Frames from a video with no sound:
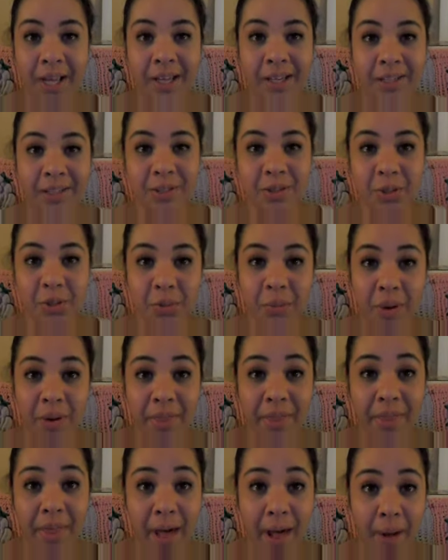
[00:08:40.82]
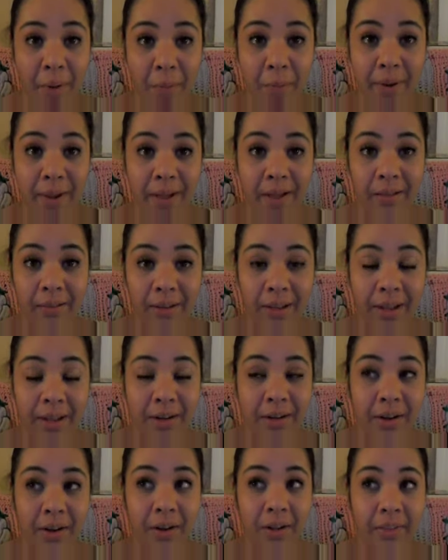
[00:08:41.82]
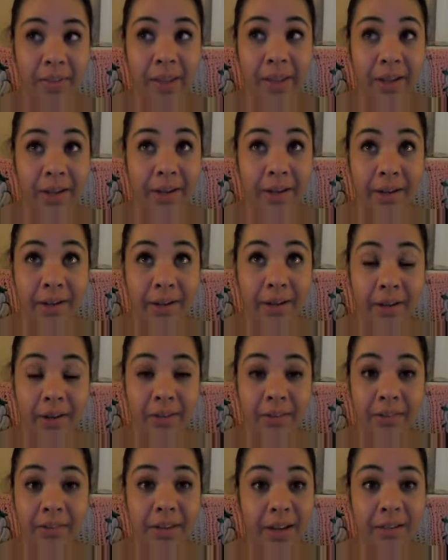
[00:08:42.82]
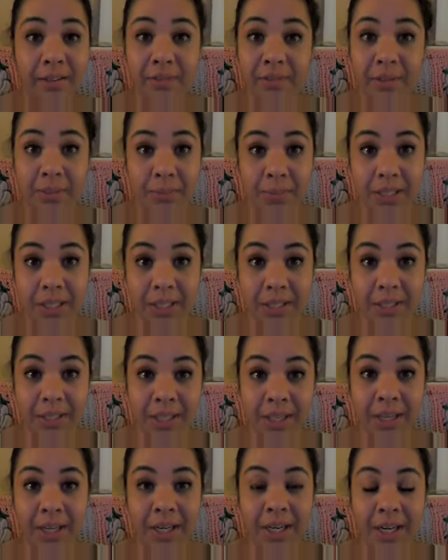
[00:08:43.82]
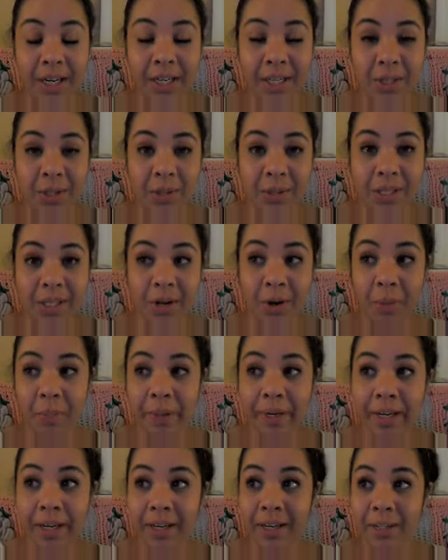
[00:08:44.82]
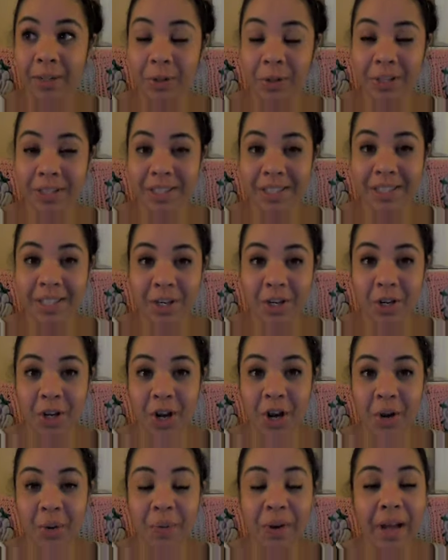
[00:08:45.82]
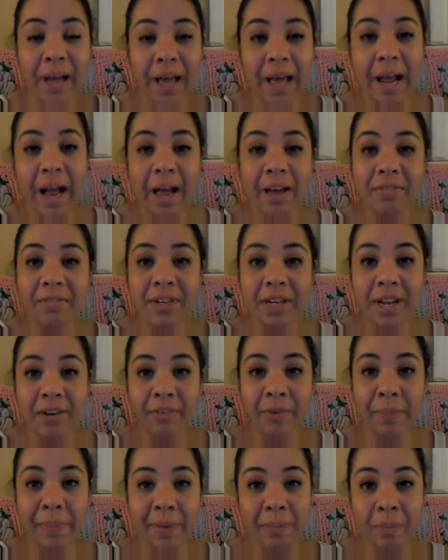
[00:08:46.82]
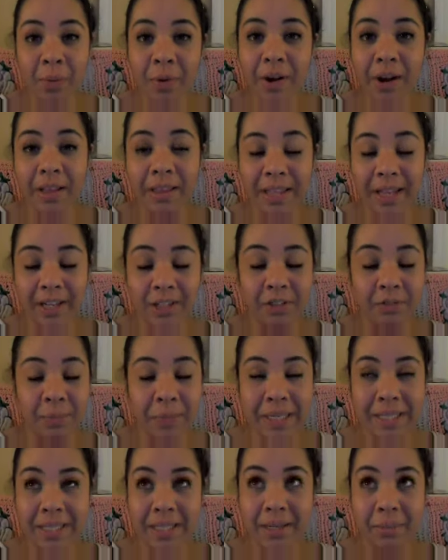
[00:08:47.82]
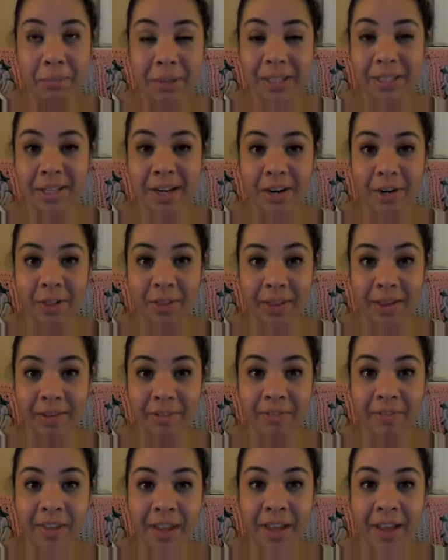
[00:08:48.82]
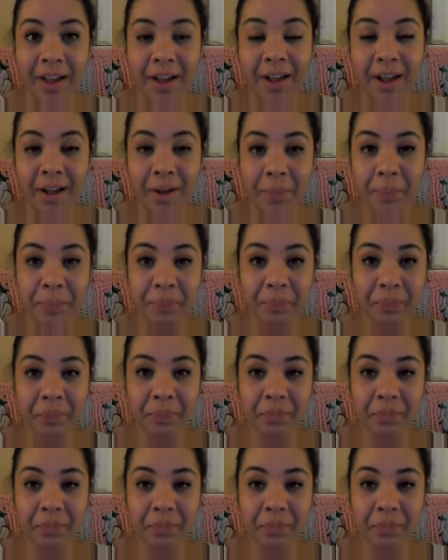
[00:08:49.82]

he didn't do all that well, and like none of them did. So I was like, oh my god, I don't know how this is gonna go. I've never been more on the edge of my seat my entire life um,